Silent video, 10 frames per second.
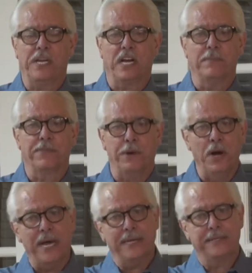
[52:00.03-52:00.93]
come
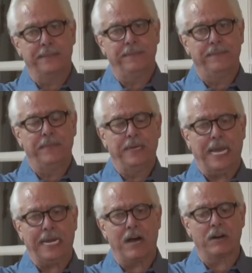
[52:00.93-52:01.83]
through it
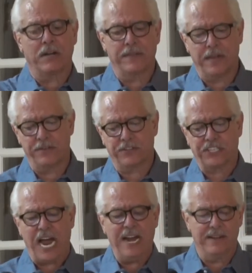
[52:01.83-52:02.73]
and out on the other
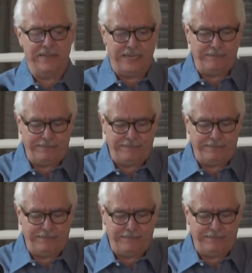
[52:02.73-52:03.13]
side of it.